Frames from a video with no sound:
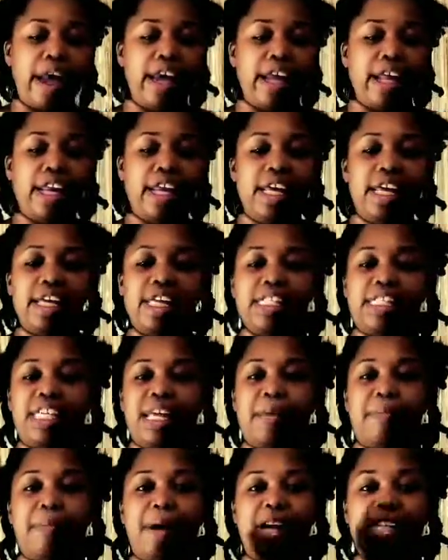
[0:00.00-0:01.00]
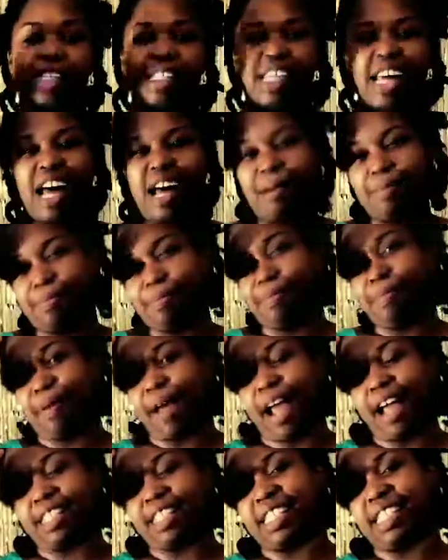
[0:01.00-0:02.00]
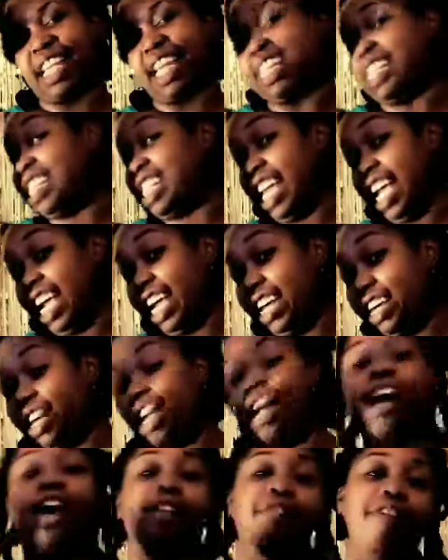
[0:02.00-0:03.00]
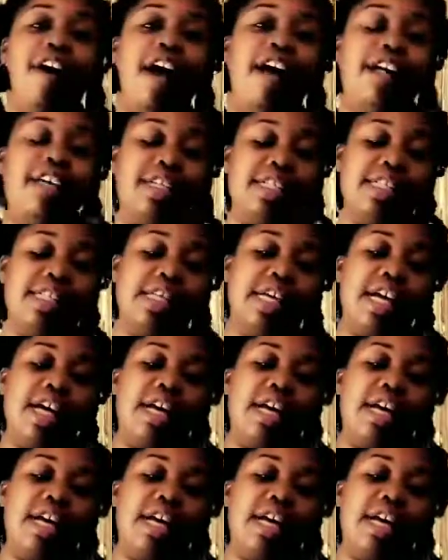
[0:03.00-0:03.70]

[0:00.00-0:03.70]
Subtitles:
It is in my top, I'd say, 10 of vodkas.